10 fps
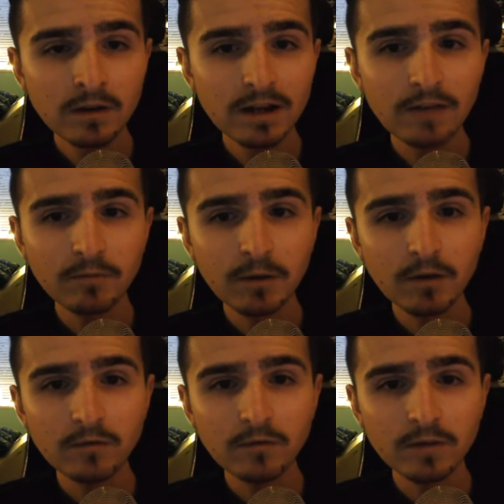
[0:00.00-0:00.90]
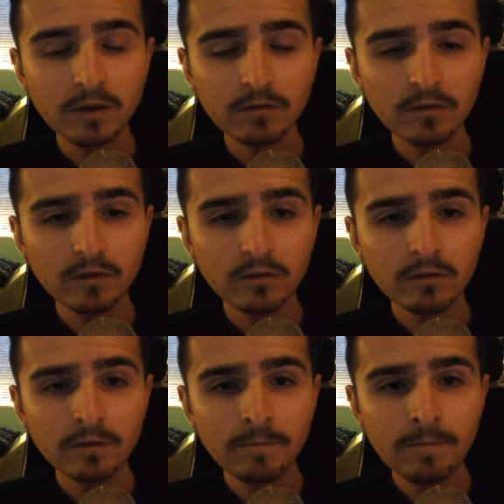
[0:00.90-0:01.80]
Loved both, you know, so
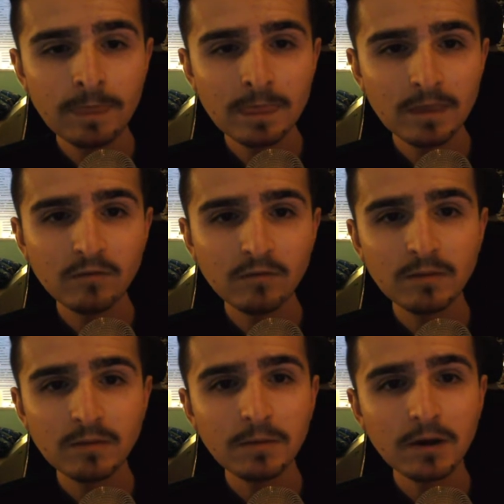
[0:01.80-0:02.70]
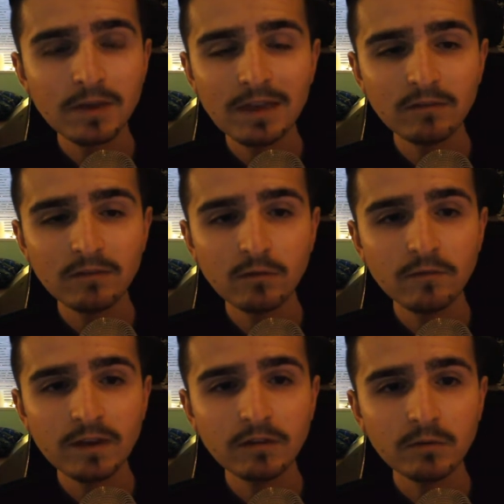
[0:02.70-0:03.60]
it's great to be a part of that sort of
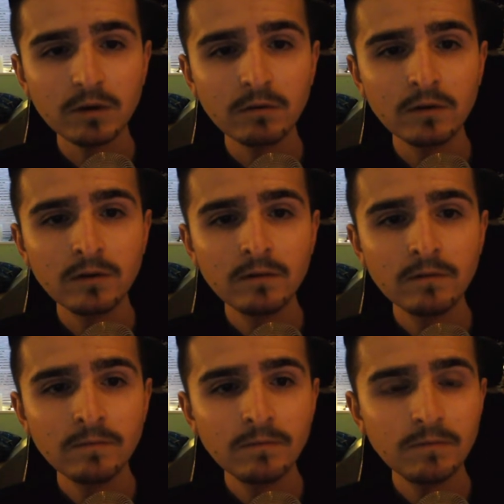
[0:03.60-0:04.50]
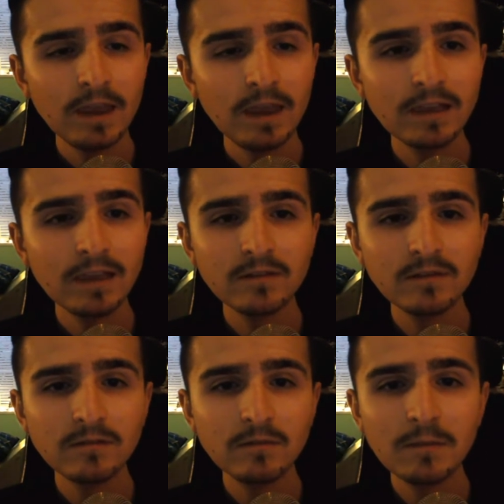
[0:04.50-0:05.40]
thing as well. And
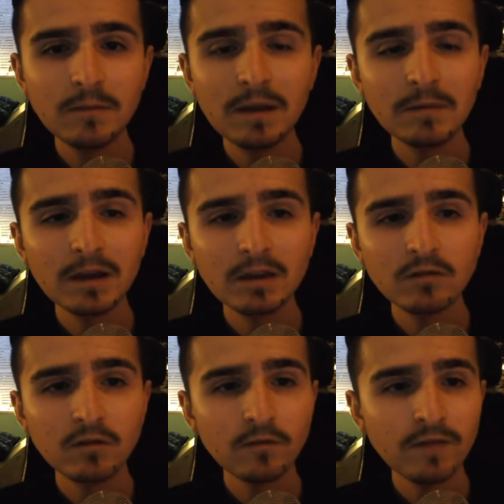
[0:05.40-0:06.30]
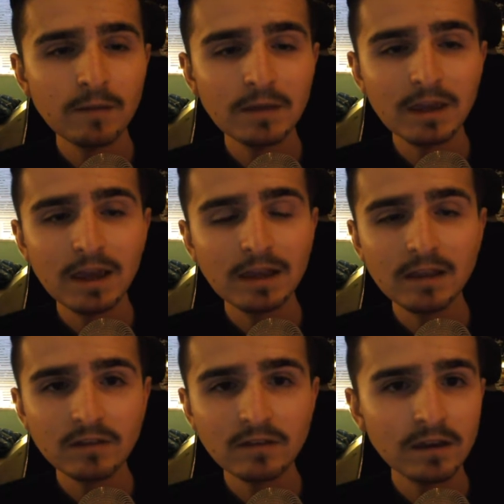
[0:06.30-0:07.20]
with me, I'm lucky because I've got family here and in
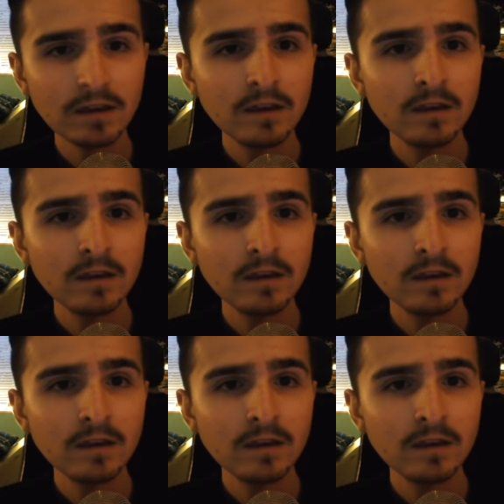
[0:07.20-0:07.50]
Italy.